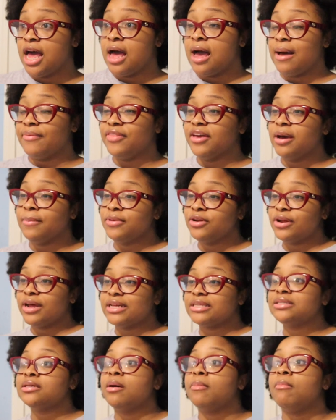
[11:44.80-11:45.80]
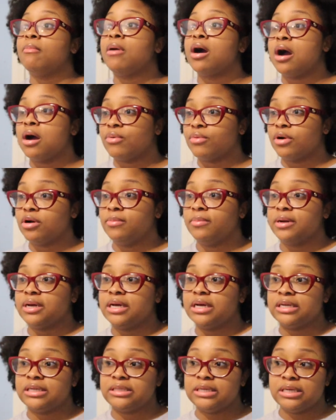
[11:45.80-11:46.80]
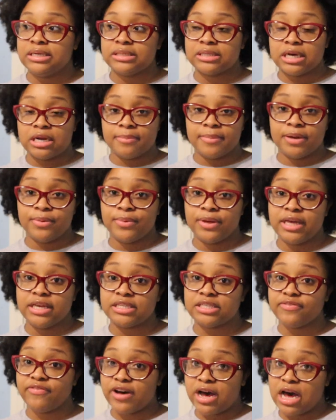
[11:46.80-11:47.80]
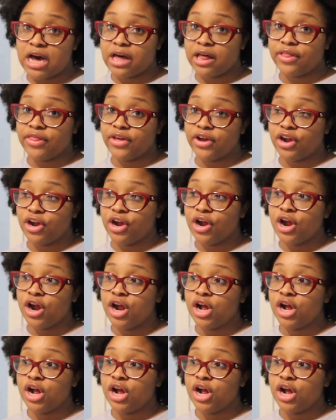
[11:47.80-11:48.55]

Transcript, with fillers: i think i'm gonna do that tomorrow because he's gonna be with his father